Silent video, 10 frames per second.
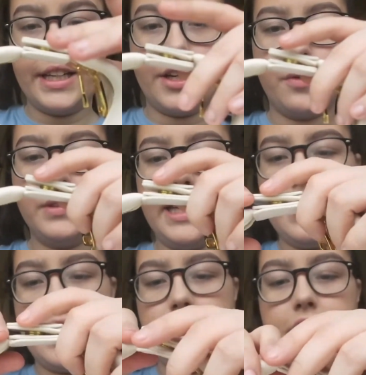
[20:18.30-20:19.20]
comes
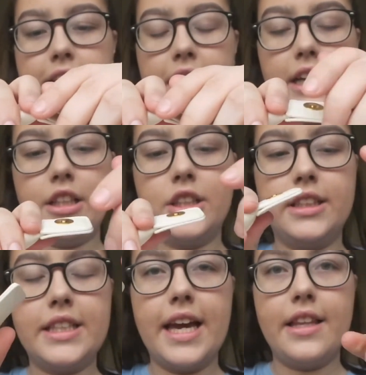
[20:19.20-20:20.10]
like this. You can
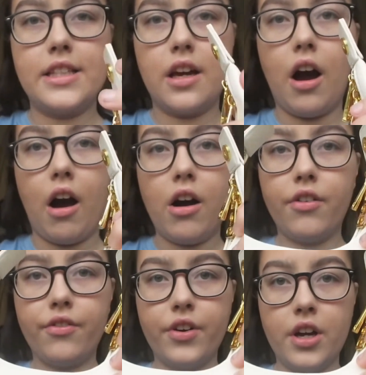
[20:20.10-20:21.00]
actually take this
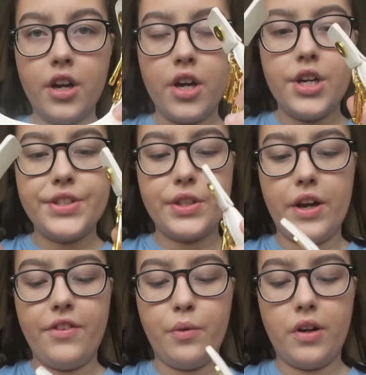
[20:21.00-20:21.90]
off, so
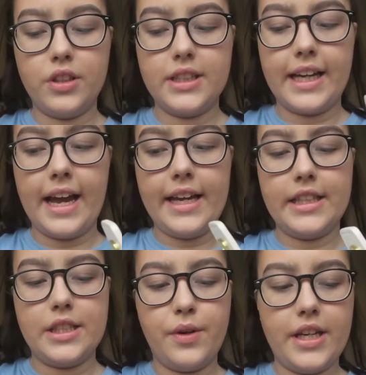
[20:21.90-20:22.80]
if you want to get
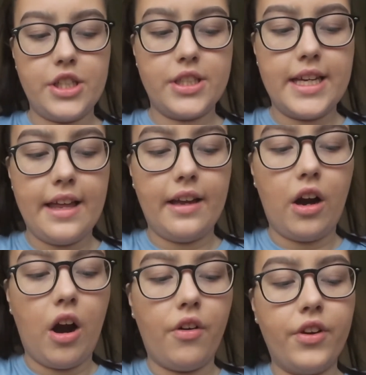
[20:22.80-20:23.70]
into it, you just take
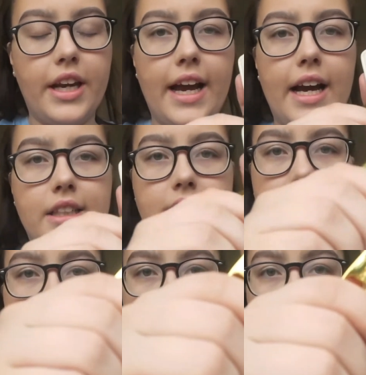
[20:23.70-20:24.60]
that off, and it has the
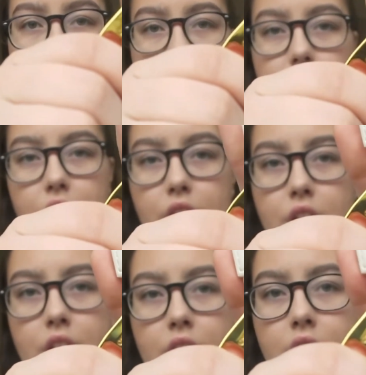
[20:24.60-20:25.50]
Sinbono
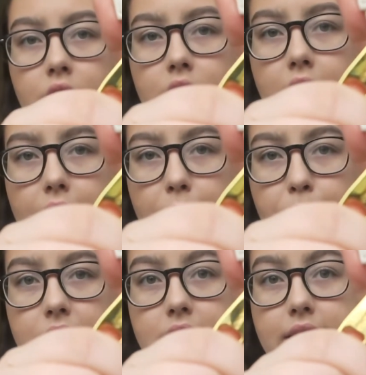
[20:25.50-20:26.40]

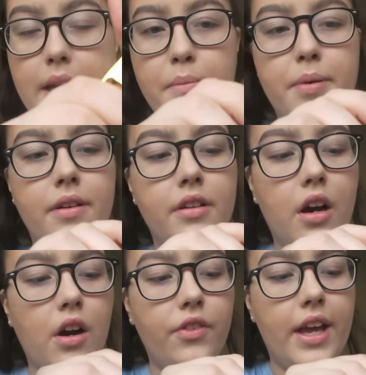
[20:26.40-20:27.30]
zip
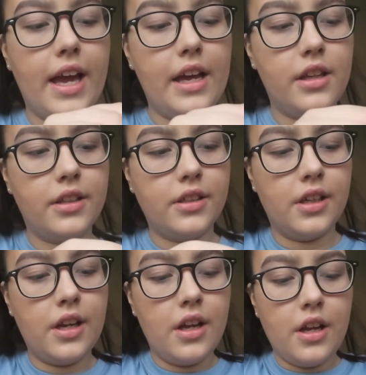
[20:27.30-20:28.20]
on there.
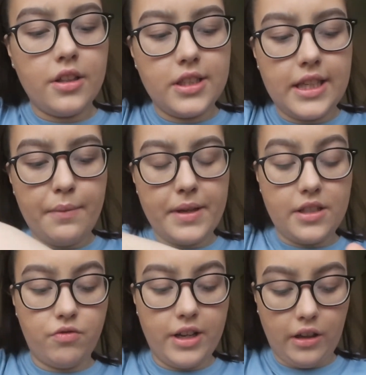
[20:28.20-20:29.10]
The zip
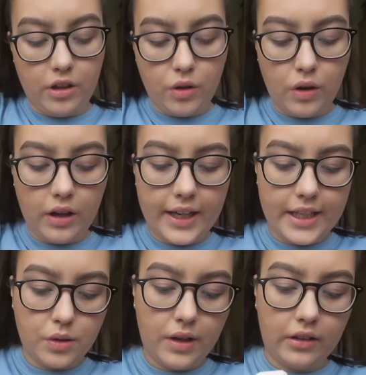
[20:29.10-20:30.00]
is really good
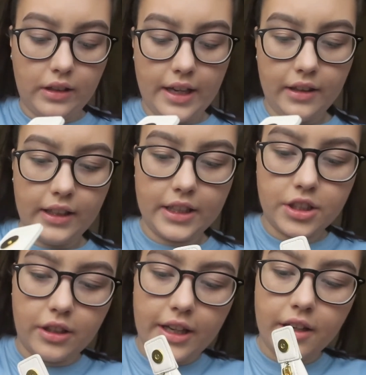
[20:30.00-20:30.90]
quality as well, like
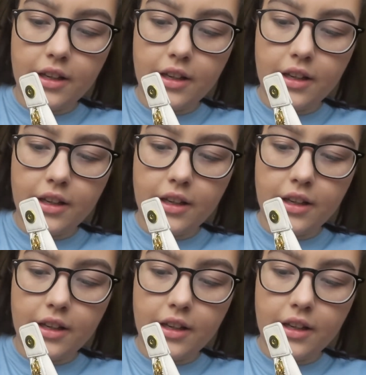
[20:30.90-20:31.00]
literally